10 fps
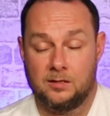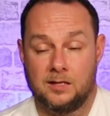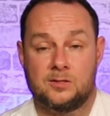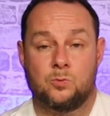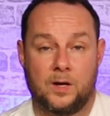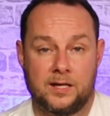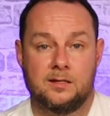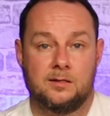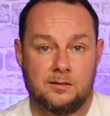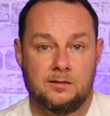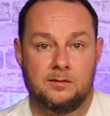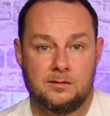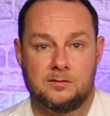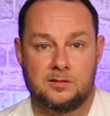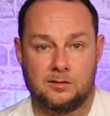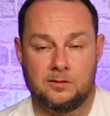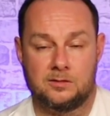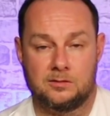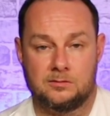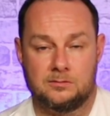let's wait till
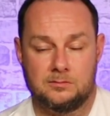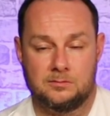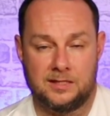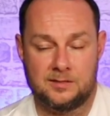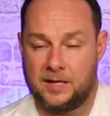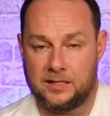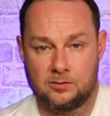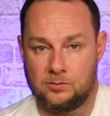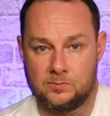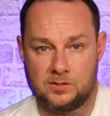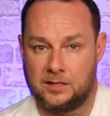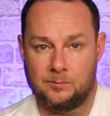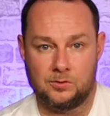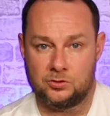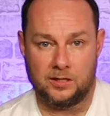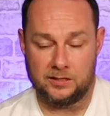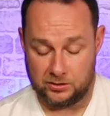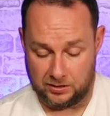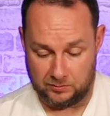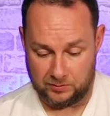there's his mate comes, and then we'll try and
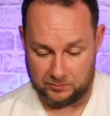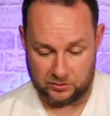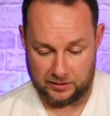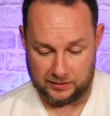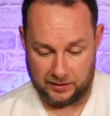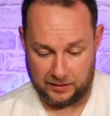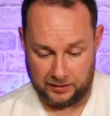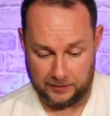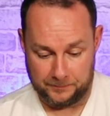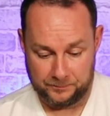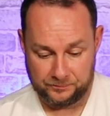detonate it.